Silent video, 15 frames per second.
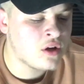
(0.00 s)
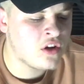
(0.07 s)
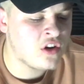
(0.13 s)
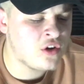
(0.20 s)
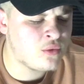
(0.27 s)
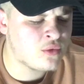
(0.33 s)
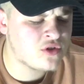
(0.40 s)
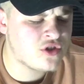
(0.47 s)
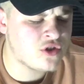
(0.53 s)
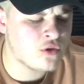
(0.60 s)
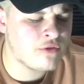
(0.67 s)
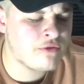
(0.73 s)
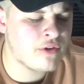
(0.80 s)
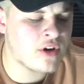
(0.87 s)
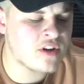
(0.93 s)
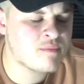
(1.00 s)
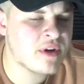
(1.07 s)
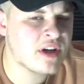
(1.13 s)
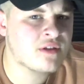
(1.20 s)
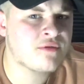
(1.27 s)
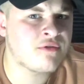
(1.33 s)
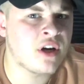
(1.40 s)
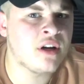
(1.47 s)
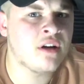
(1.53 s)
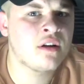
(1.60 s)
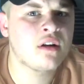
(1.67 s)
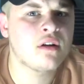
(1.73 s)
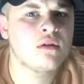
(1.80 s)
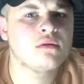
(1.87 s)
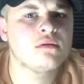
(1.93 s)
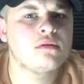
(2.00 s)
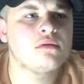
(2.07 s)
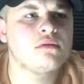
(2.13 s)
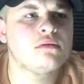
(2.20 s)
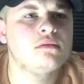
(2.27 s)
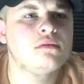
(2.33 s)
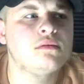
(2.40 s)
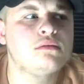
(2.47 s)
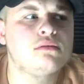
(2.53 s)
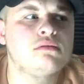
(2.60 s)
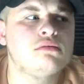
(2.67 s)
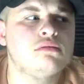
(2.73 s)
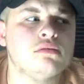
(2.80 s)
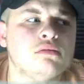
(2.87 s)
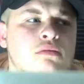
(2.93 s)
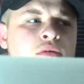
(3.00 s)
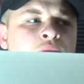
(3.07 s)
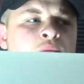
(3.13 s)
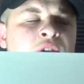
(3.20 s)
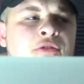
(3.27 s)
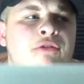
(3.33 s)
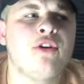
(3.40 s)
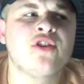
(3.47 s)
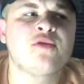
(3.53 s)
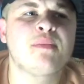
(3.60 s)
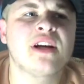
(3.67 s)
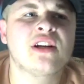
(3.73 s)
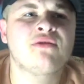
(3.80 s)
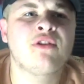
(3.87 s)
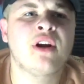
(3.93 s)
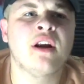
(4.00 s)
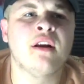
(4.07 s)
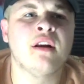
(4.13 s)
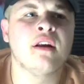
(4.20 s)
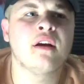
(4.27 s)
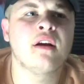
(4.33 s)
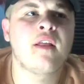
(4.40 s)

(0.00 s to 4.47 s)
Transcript: who was your first best friend? My first best friend.